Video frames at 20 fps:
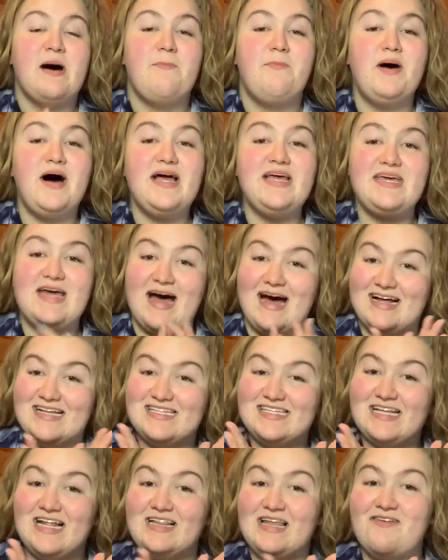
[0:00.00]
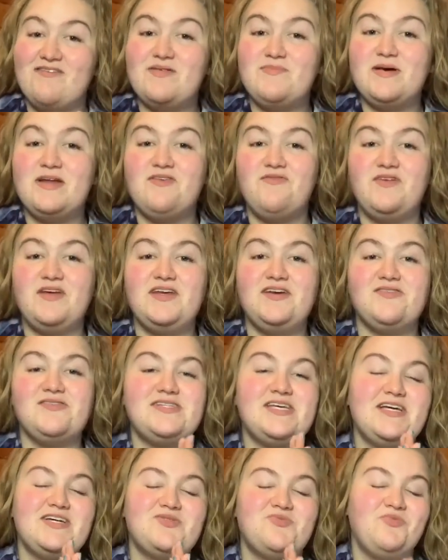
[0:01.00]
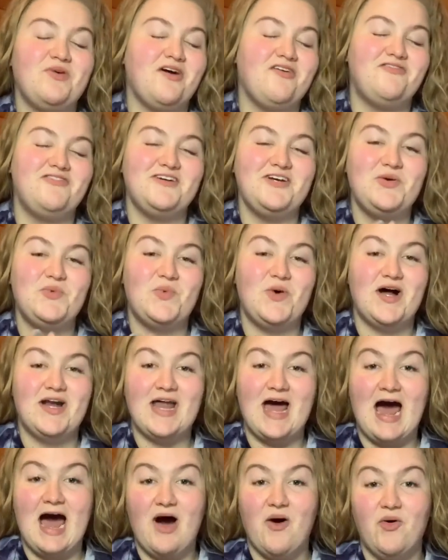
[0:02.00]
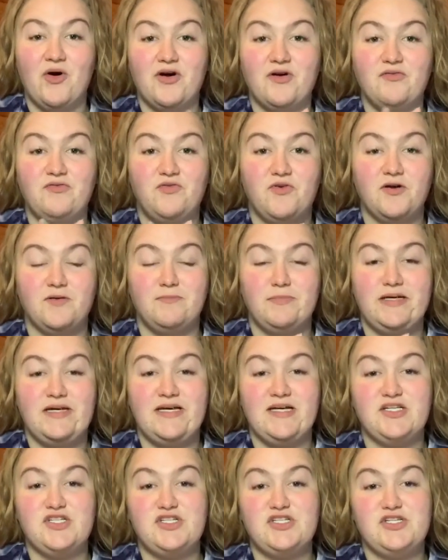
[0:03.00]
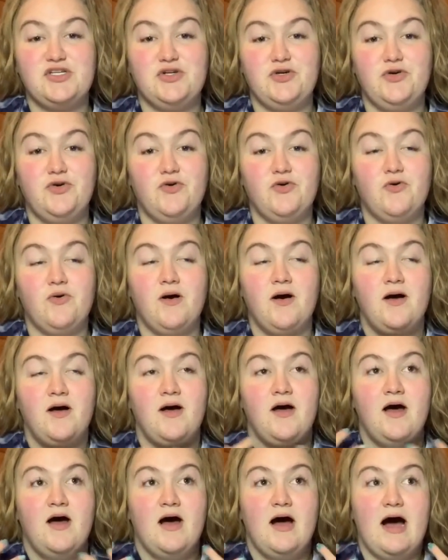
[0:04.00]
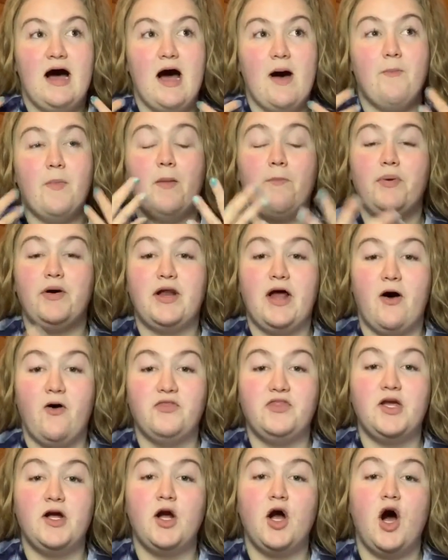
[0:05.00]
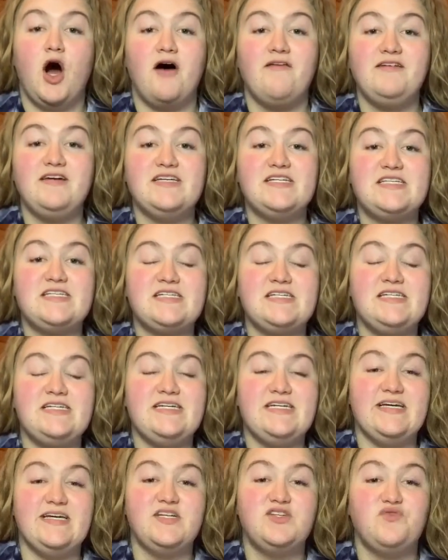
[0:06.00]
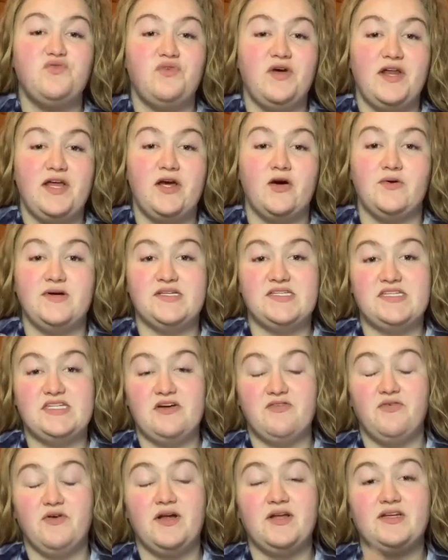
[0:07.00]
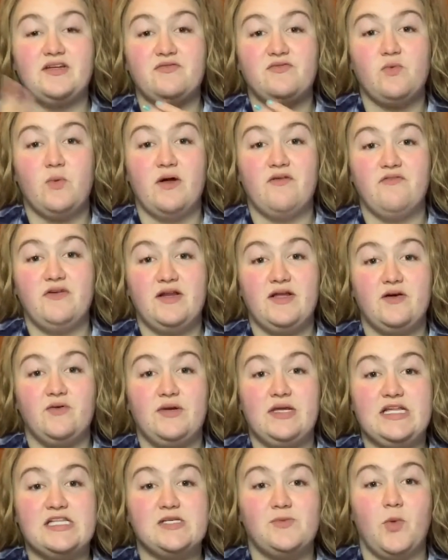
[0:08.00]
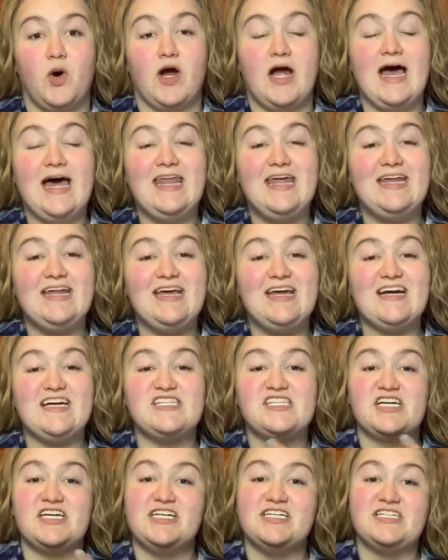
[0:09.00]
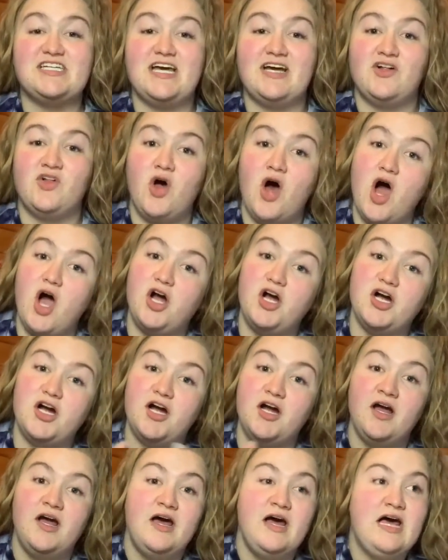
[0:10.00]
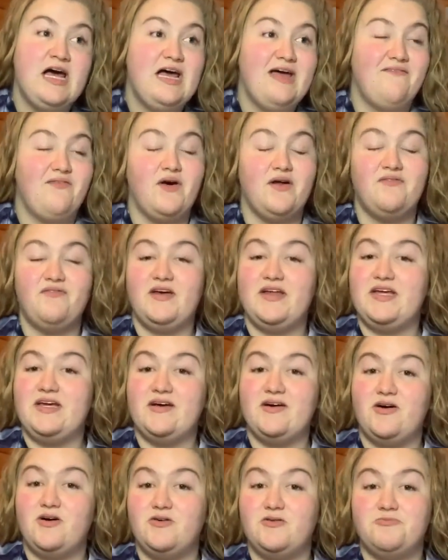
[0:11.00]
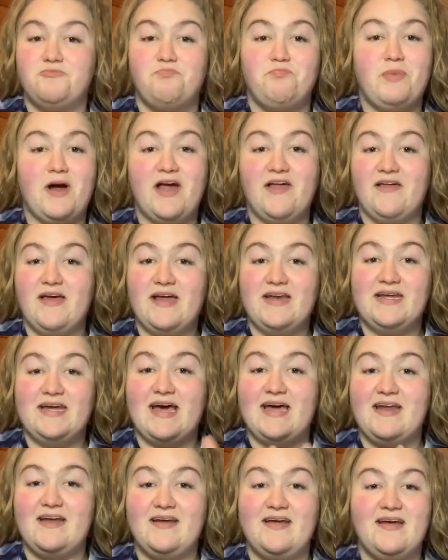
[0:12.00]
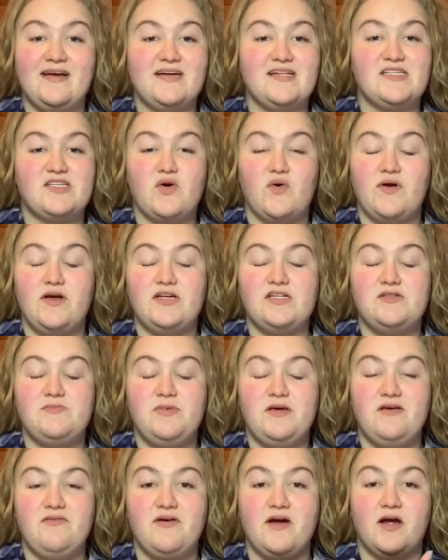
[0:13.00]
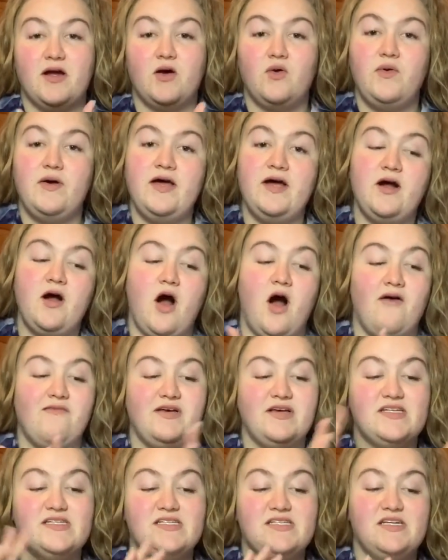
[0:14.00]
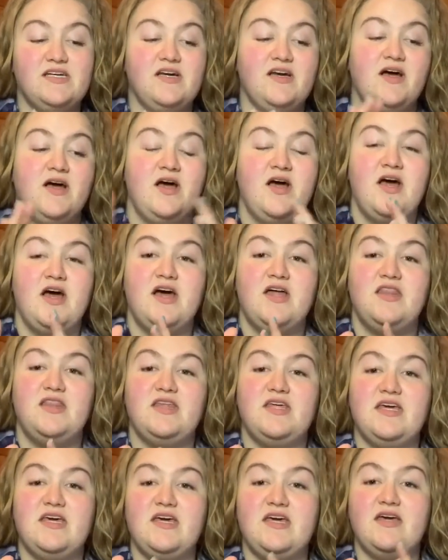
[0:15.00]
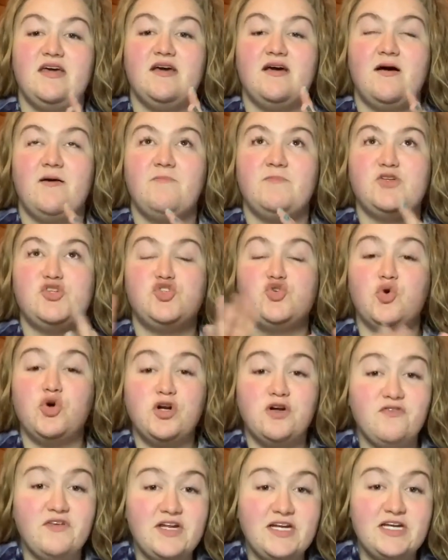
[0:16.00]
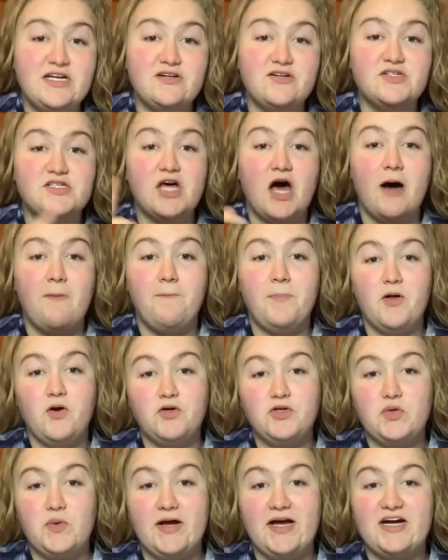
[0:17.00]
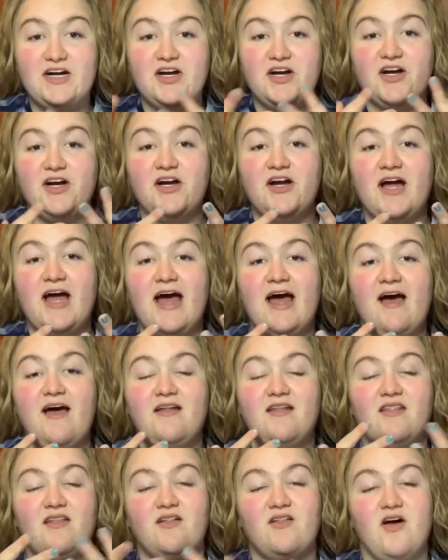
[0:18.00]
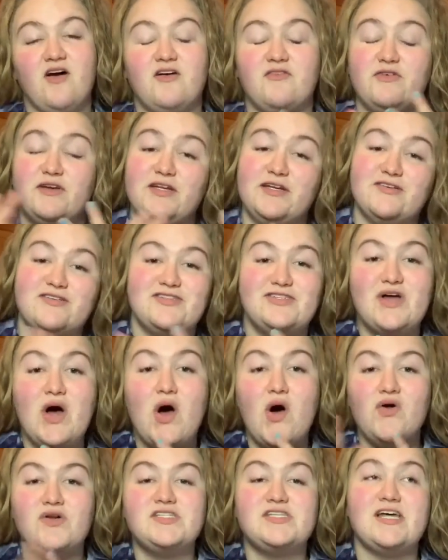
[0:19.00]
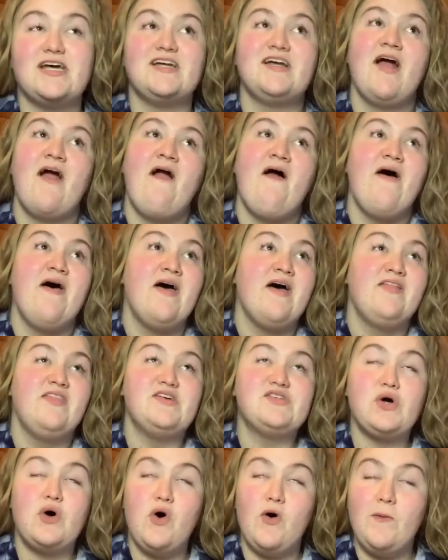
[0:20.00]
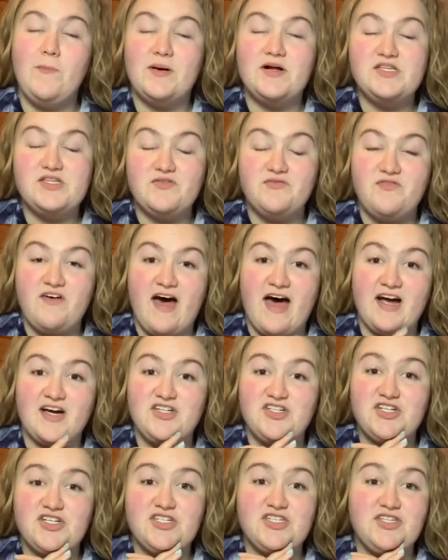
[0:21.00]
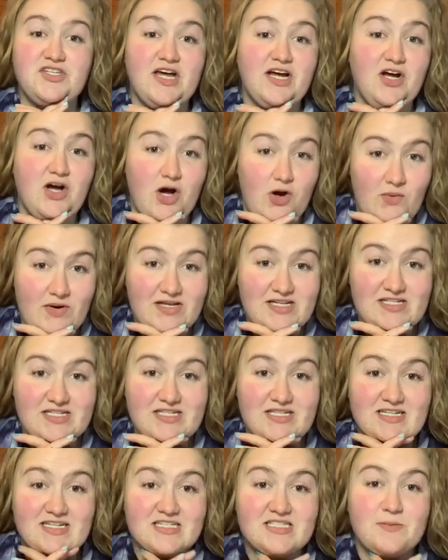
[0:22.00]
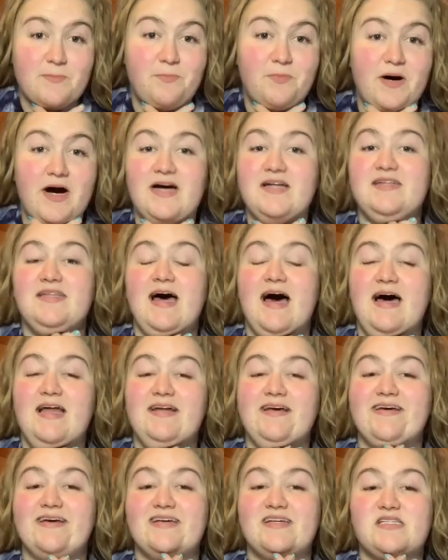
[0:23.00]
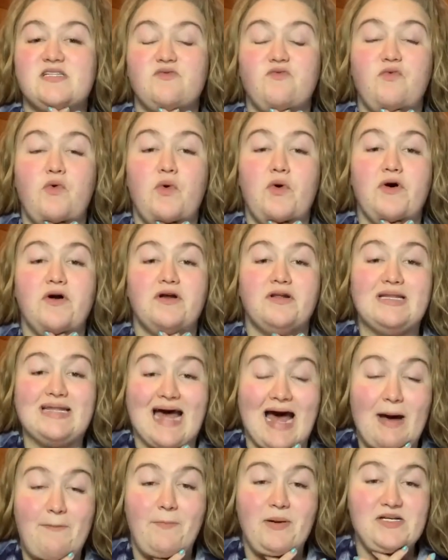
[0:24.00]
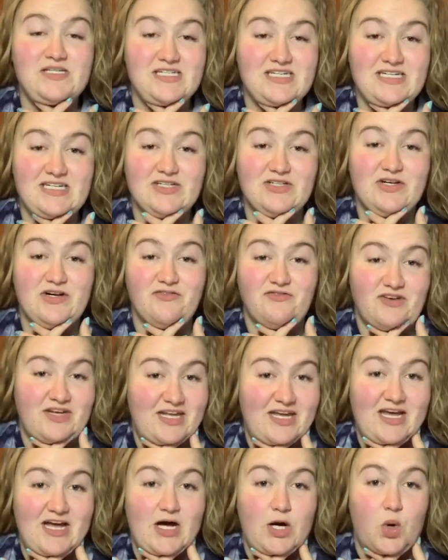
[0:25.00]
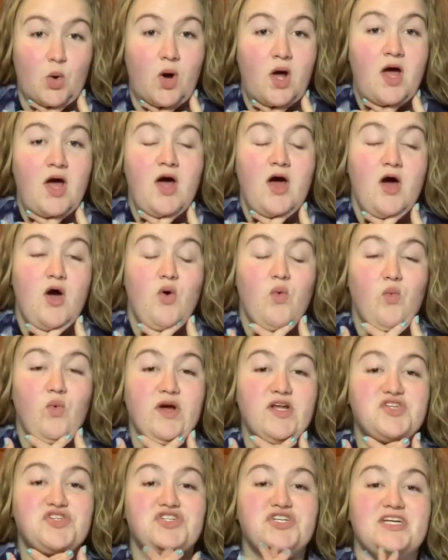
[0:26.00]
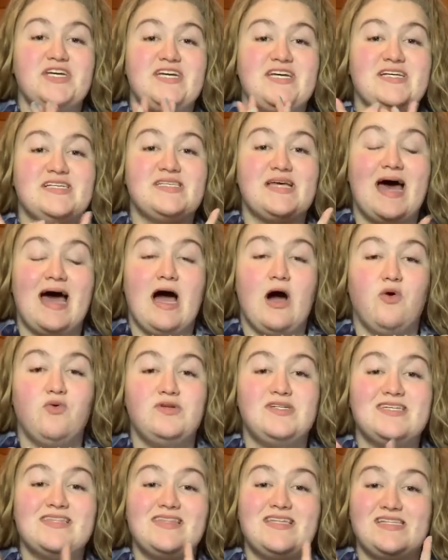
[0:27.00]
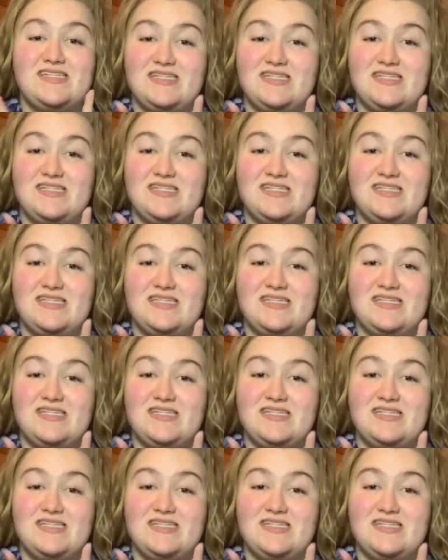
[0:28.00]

But yes, 11 minute video takes roughly one hour for me to um, put out there. Obviously, each video is different. If one video needs more editing, it's going to take longer. If one video barely any editing, it's going to be very quick. Obviously, the shorter videos upload quicker and the longer videos don't. Like, there's a whole bunch of factors that go into this, but that is for that particular video which is out the